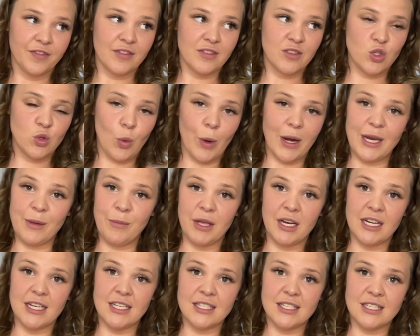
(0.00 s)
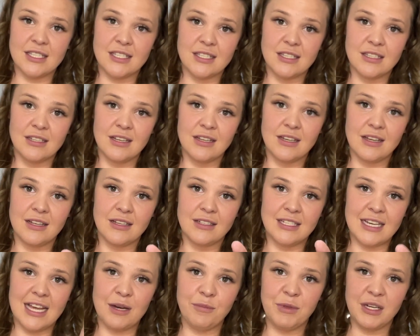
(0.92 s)
20 minutes,
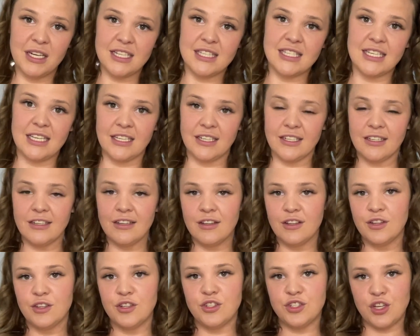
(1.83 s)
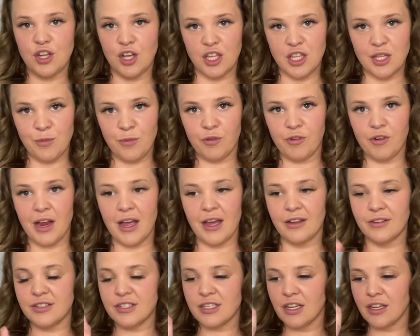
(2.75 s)
10 minutes in, turn them
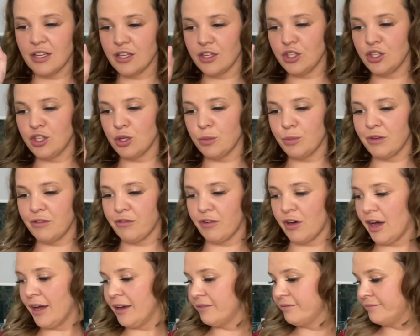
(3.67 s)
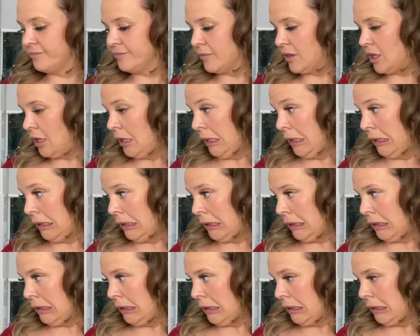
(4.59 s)
around, you'll be fine.
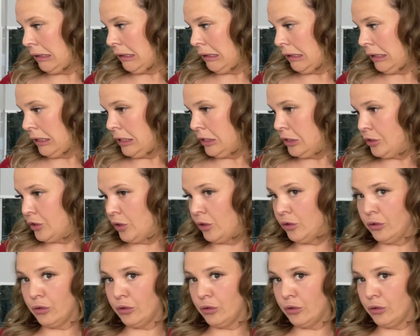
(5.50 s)
Don't